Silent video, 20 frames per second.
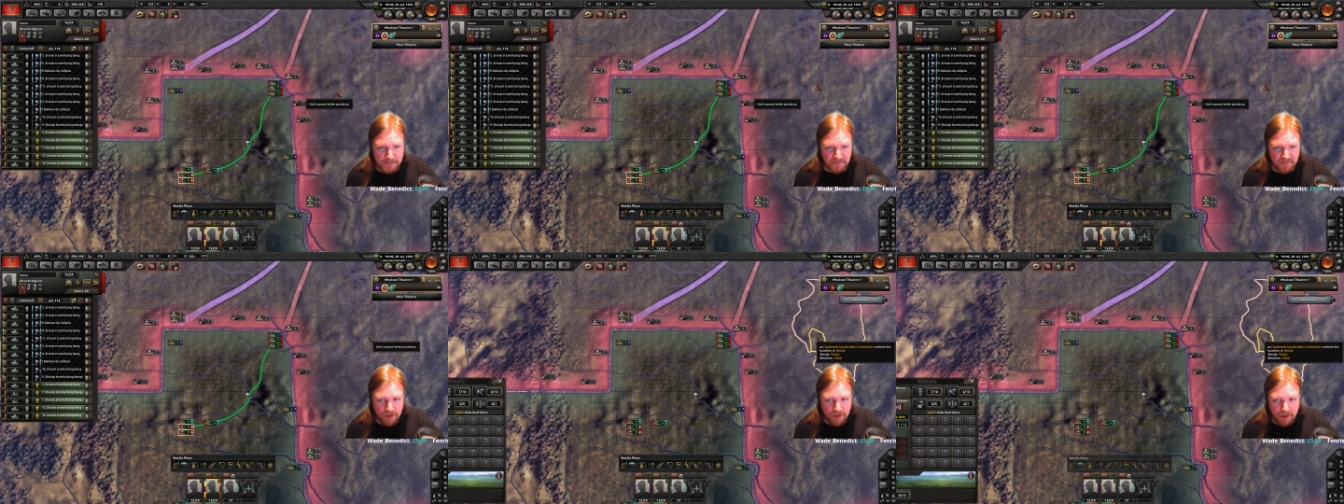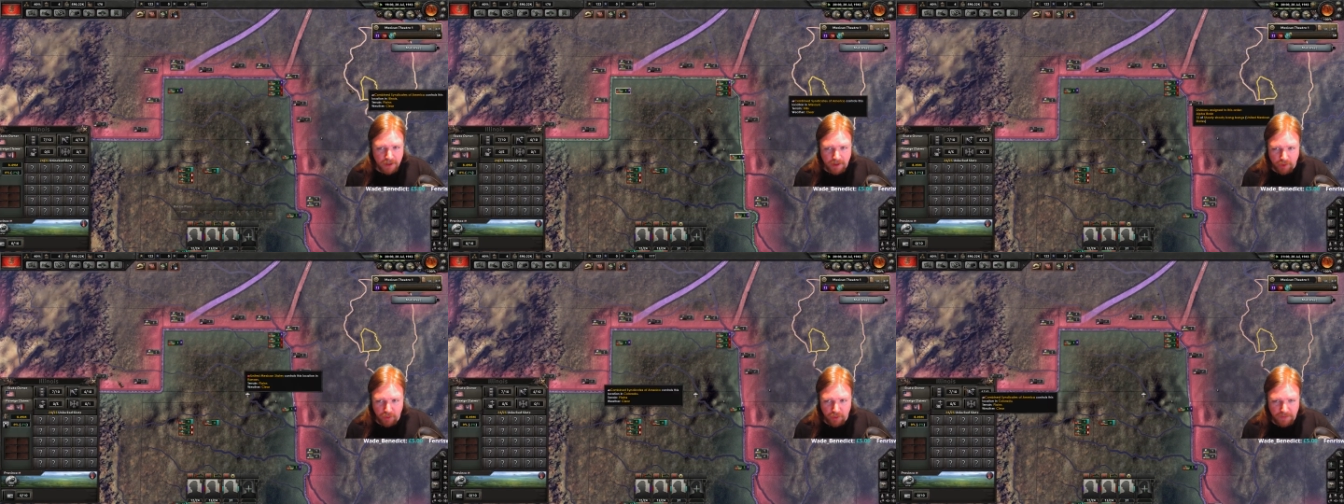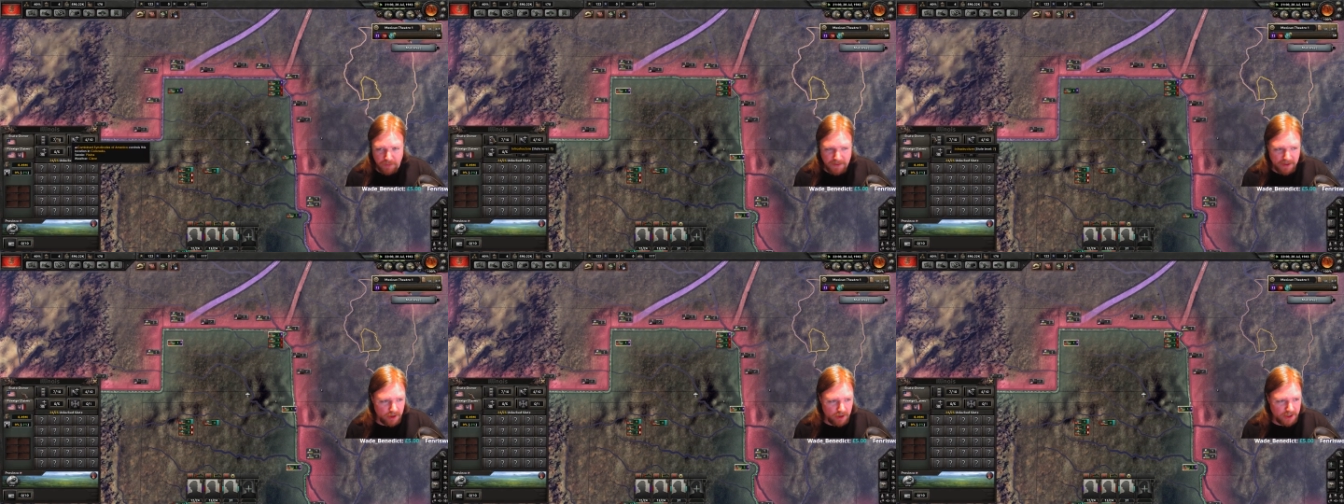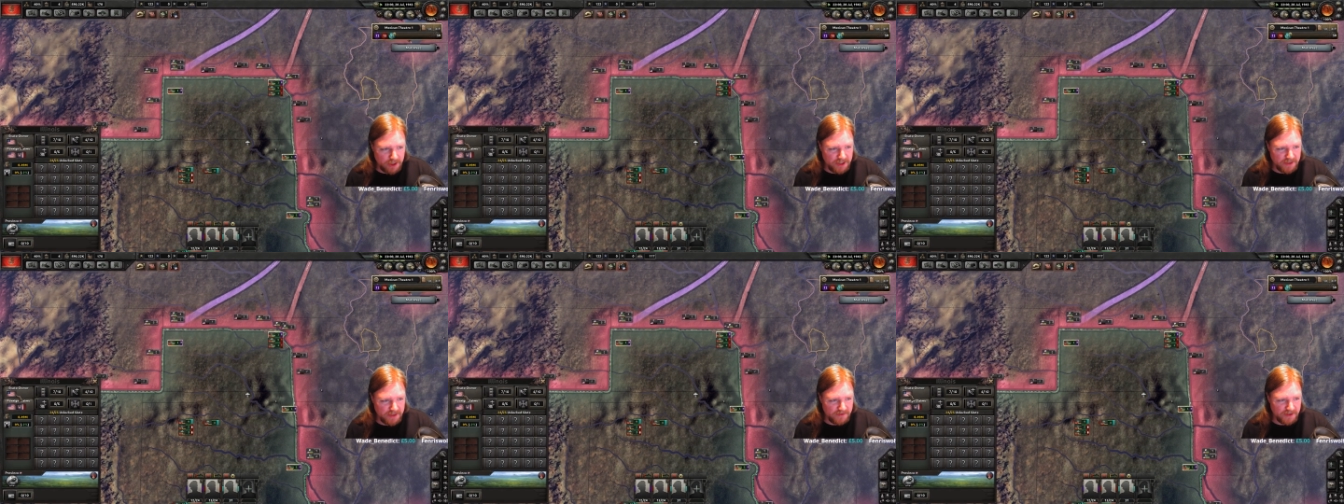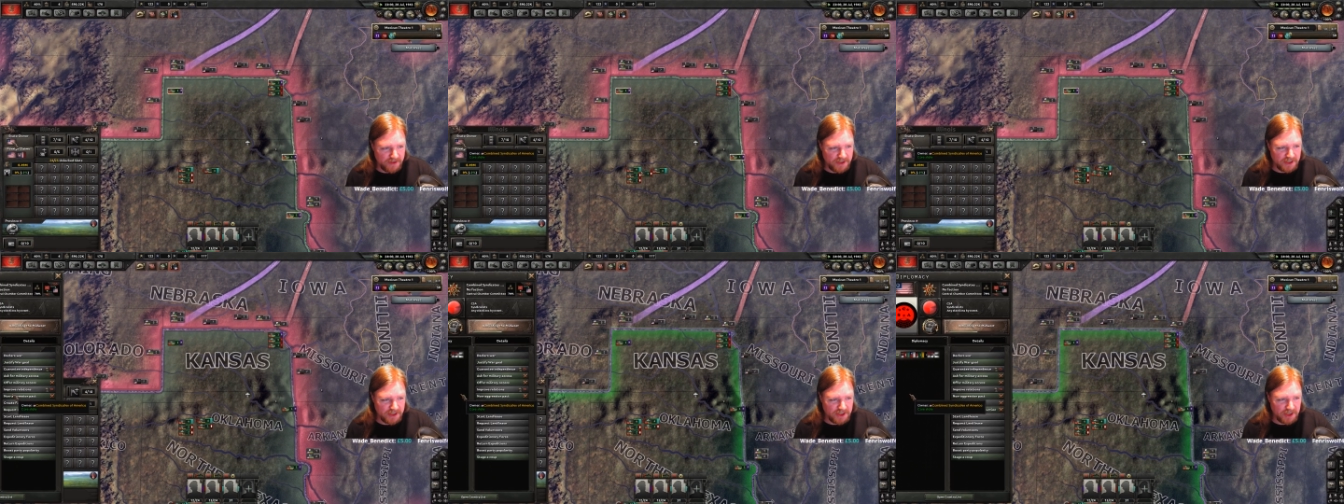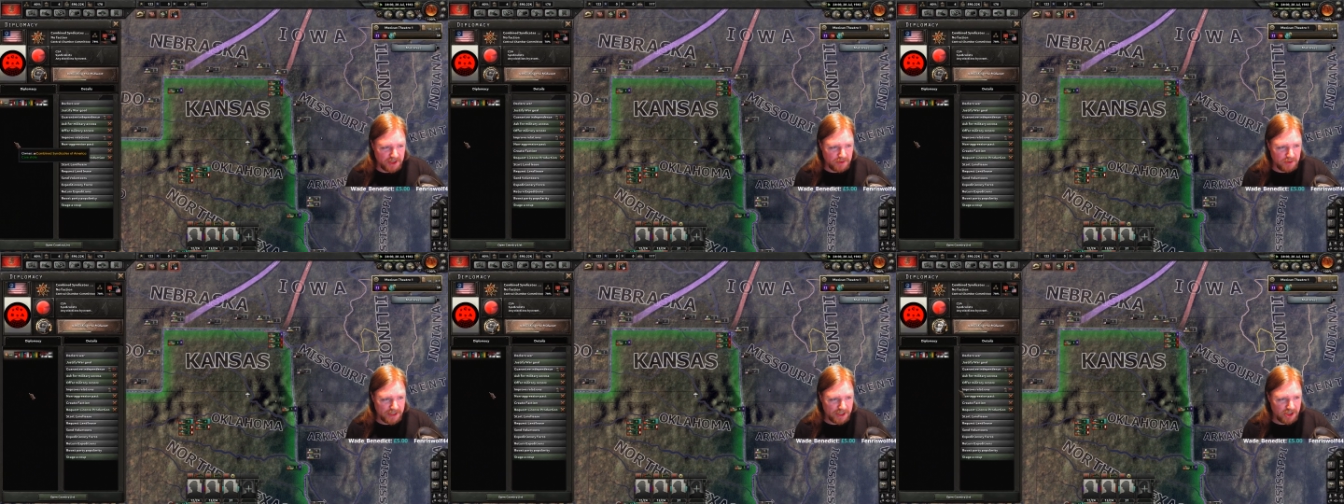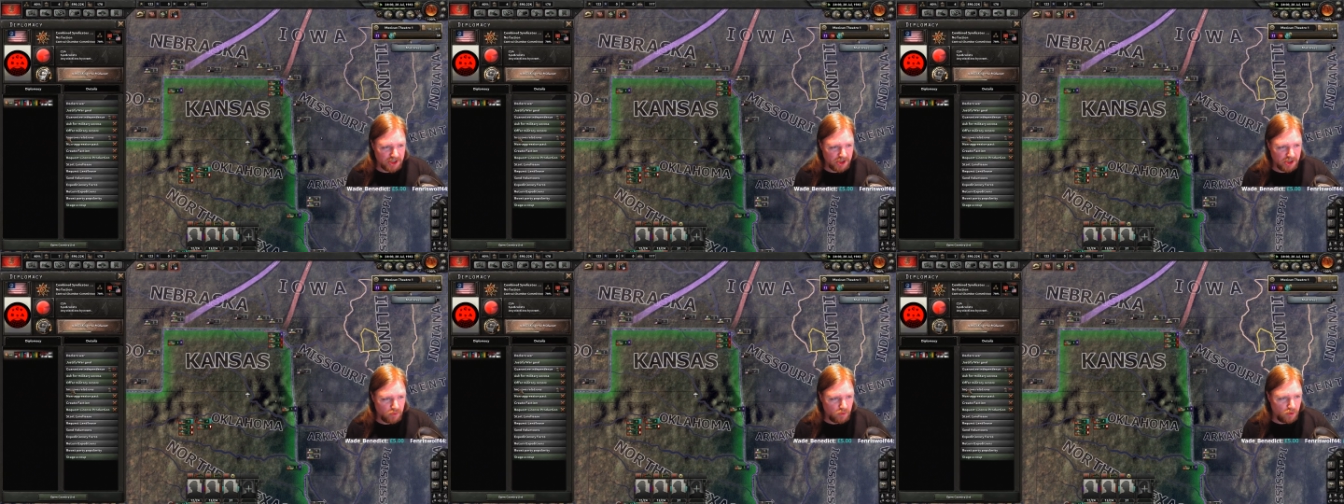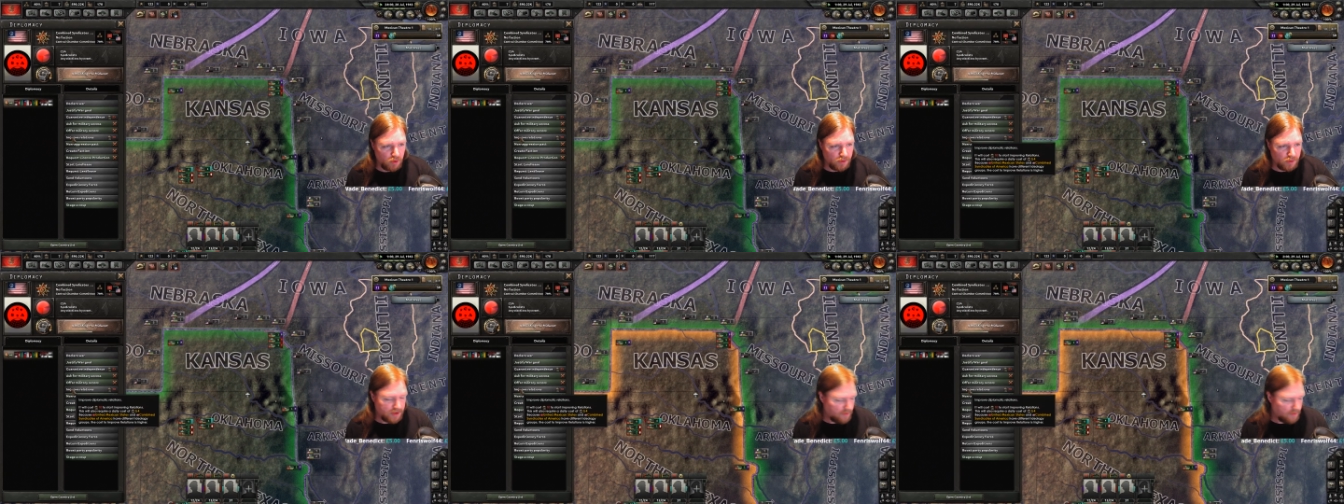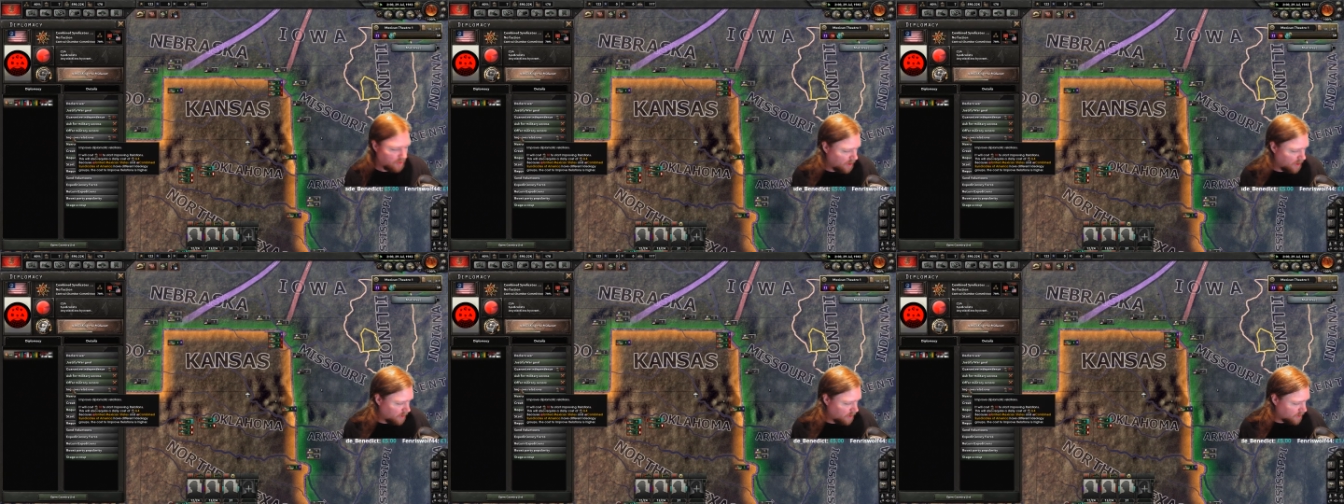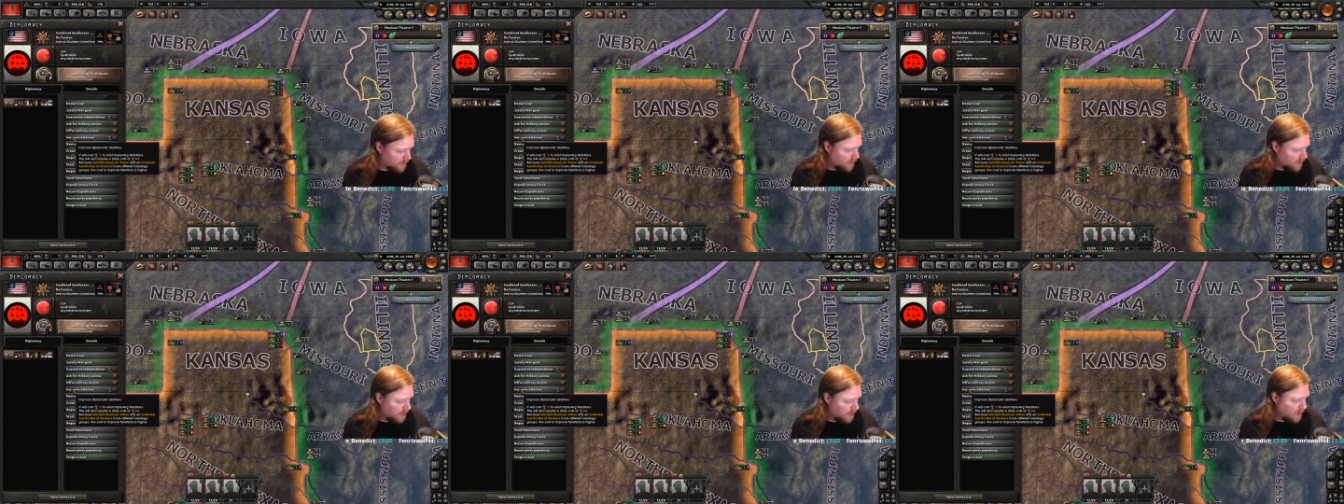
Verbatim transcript: Now it would be nice if the C S A was actually at war with someone else,